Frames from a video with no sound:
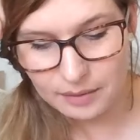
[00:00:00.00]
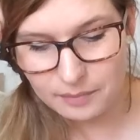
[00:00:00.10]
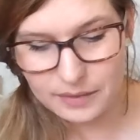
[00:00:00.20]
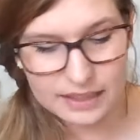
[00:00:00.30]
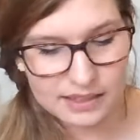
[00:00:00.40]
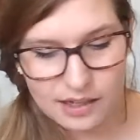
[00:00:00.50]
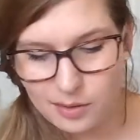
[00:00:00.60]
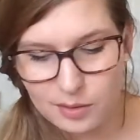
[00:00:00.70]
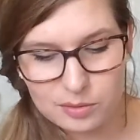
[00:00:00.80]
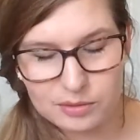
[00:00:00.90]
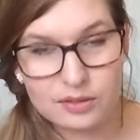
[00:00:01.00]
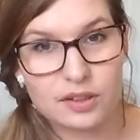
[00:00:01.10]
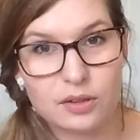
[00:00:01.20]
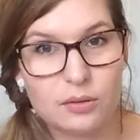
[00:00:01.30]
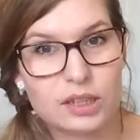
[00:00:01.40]
There's other tools
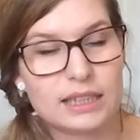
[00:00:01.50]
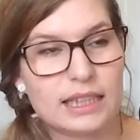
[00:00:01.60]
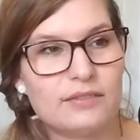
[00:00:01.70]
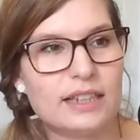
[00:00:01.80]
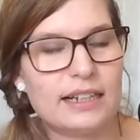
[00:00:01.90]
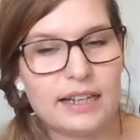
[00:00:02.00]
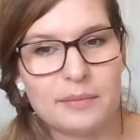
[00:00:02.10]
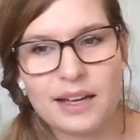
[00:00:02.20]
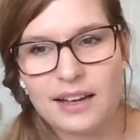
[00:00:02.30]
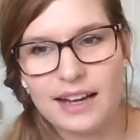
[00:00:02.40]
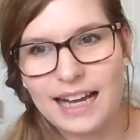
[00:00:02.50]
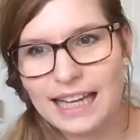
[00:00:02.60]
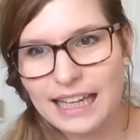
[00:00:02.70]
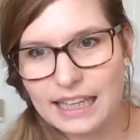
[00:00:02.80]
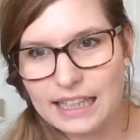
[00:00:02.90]
that also save time. I
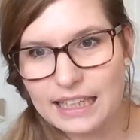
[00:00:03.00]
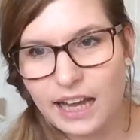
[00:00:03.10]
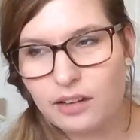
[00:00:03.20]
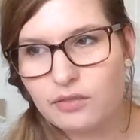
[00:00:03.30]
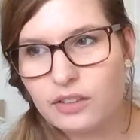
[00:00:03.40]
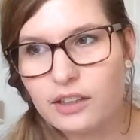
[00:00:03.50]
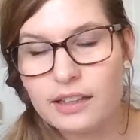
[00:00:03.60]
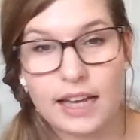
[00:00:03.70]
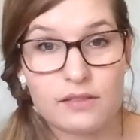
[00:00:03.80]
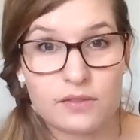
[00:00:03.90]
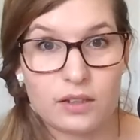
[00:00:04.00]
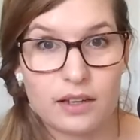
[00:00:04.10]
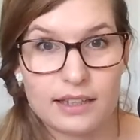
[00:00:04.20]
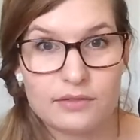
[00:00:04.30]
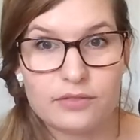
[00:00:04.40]
like Canva. Canva
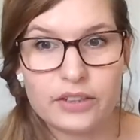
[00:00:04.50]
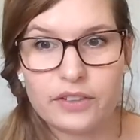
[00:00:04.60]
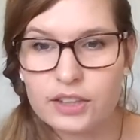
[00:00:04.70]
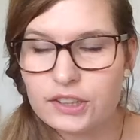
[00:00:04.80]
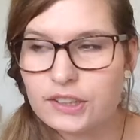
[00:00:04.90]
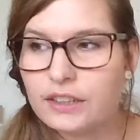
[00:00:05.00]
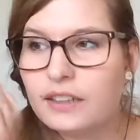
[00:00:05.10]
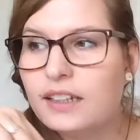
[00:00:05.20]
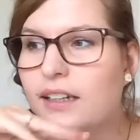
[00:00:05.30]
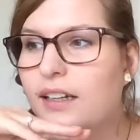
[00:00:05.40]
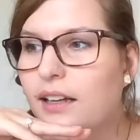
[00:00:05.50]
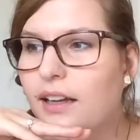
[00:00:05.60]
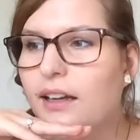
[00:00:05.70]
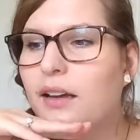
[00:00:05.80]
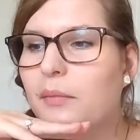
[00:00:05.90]
has a free version,
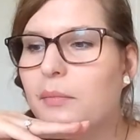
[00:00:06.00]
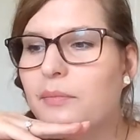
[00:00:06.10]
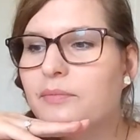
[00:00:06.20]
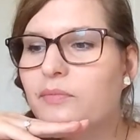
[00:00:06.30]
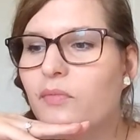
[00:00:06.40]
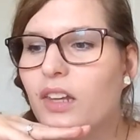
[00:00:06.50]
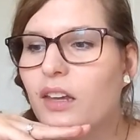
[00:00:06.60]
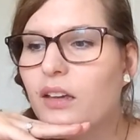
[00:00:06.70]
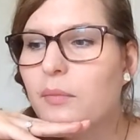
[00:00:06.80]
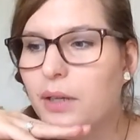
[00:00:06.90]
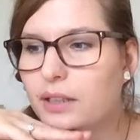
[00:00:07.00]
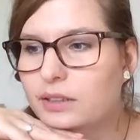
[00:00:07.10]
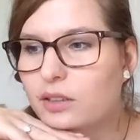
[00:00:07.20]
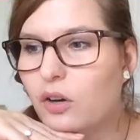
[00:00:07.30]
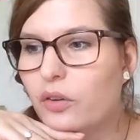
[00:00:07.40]
but
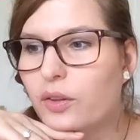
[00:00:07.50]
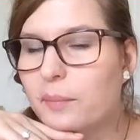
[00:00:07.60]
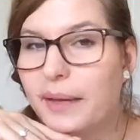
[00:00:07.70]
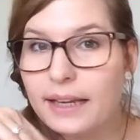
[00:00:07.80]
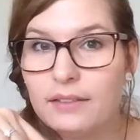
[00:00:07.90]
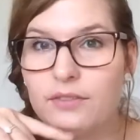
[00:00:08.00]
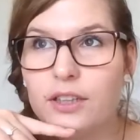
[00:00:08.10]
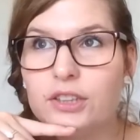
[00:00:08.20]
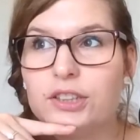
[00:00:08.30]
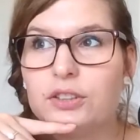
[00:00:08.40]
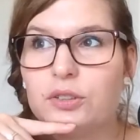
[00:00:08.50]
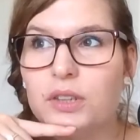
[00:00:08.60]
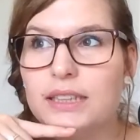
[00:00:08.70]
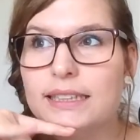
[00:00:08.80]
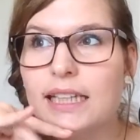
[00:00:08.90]
on the paid version, you
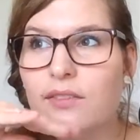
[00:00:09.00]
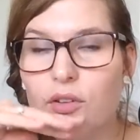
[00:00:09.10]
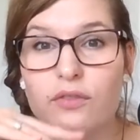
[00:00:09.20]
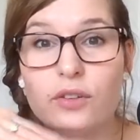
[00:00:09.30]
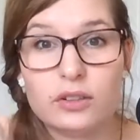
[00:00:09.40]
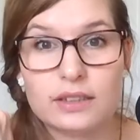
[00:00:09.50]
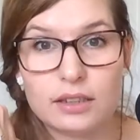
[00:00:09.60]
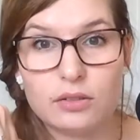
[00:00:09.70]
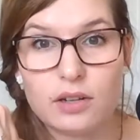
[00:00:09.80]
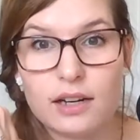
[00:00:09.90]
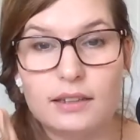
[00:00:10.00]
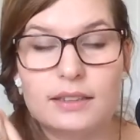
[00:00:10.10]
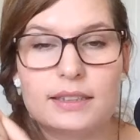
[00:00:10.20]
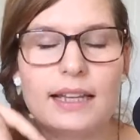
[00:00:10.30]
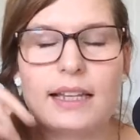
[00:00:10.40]
can save your fonts and your
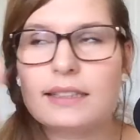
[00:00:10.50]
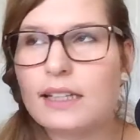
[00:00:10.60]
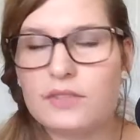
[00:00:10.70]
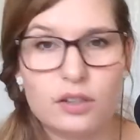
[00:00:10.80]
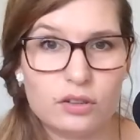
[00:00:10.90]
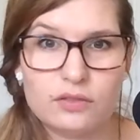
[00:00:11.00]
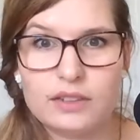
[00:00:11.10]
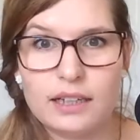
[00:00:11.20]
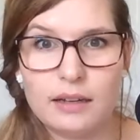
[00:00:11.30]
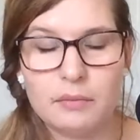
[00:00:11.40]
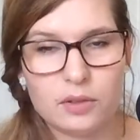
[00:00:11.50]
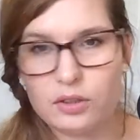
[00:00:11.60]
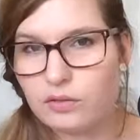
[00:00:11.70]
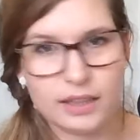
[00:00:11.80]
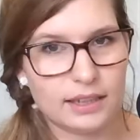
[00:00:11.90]
colors, and that saves a lot of time when you're
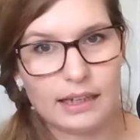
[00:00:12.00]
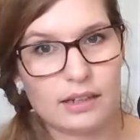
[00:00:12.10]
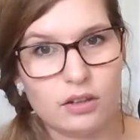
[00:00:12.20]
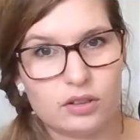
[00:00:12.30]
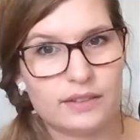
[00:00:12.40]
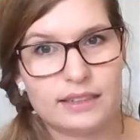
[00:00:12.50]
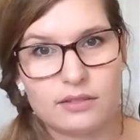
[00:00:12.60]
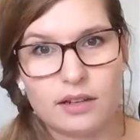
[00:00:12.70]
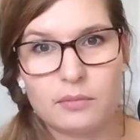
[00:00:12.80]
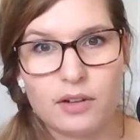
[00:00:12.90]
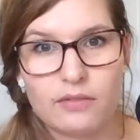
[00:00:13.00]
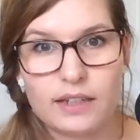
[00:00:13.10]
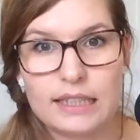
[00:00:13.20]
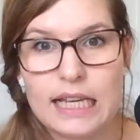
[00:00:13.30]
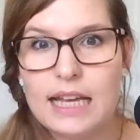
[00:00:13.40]
creating like a lot of Instagram
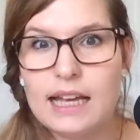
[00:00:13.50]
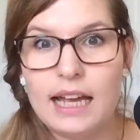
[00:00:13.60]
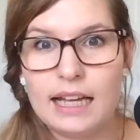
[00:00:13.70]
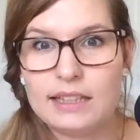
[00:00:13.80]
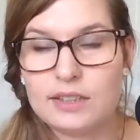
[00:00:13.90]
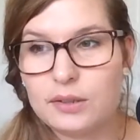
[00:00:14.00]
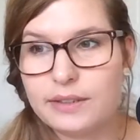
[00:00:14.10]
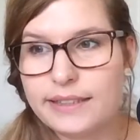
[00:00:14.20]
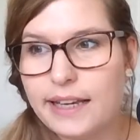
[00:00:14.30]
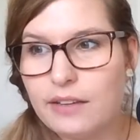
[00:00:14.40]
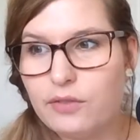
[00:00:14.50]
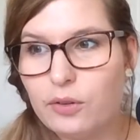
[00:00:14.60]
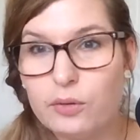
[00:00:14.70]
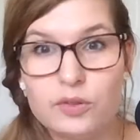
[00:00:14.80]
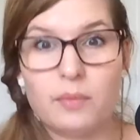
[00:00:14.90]
graphics. And so, say if you're
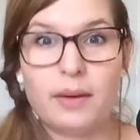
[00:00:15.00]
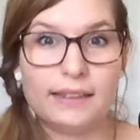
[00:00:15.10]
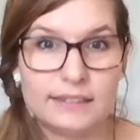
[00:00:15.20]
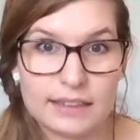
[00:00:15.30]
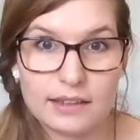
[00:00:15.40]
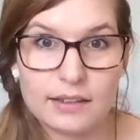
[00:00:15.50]
also managing